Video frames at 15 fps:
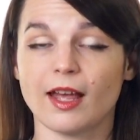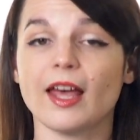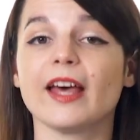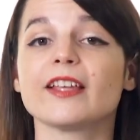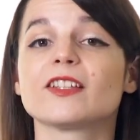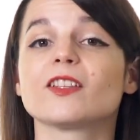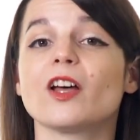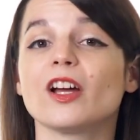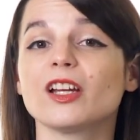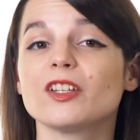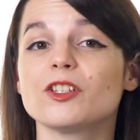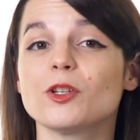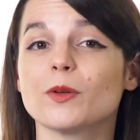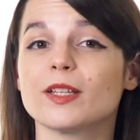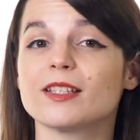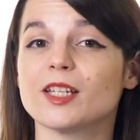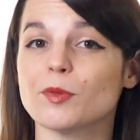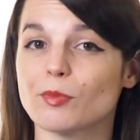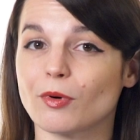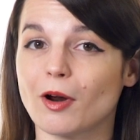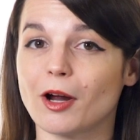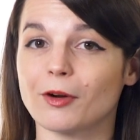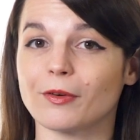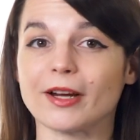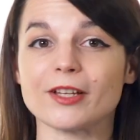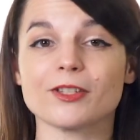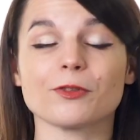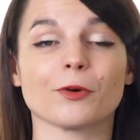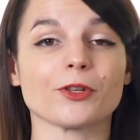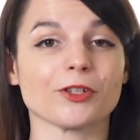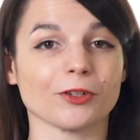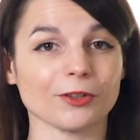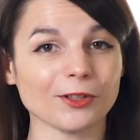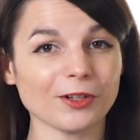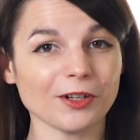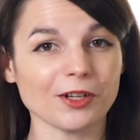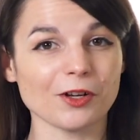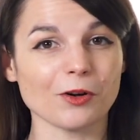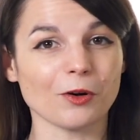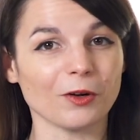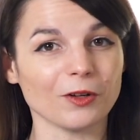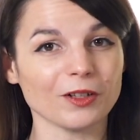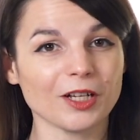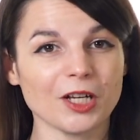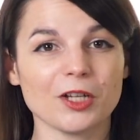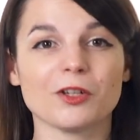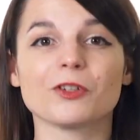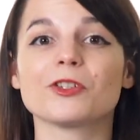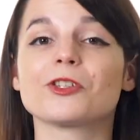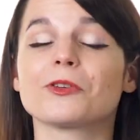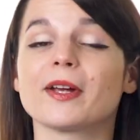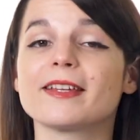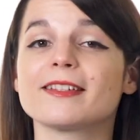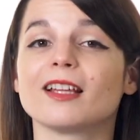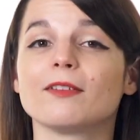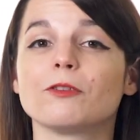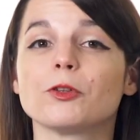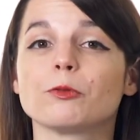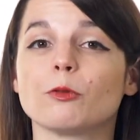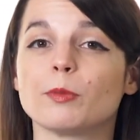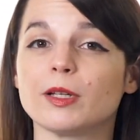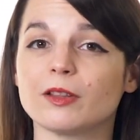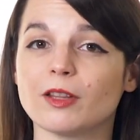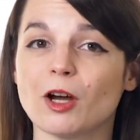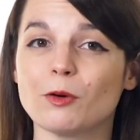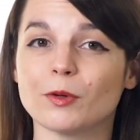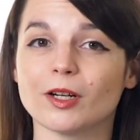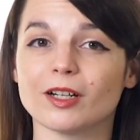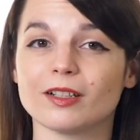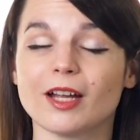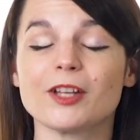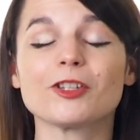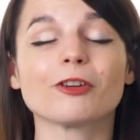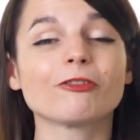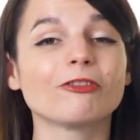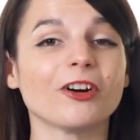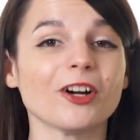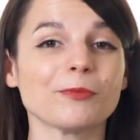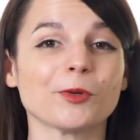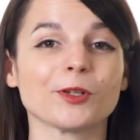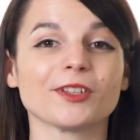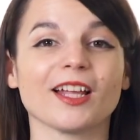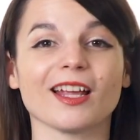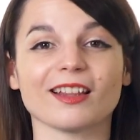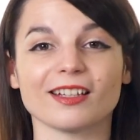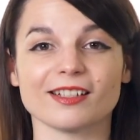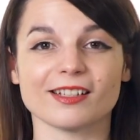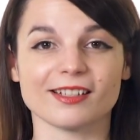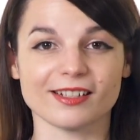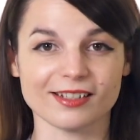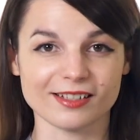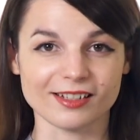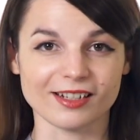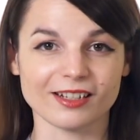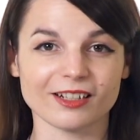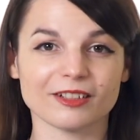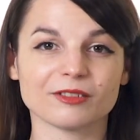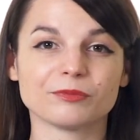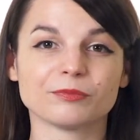As long as you can see progress towards your learning goal, your stress levels will be lower and you're far more likely to succeed.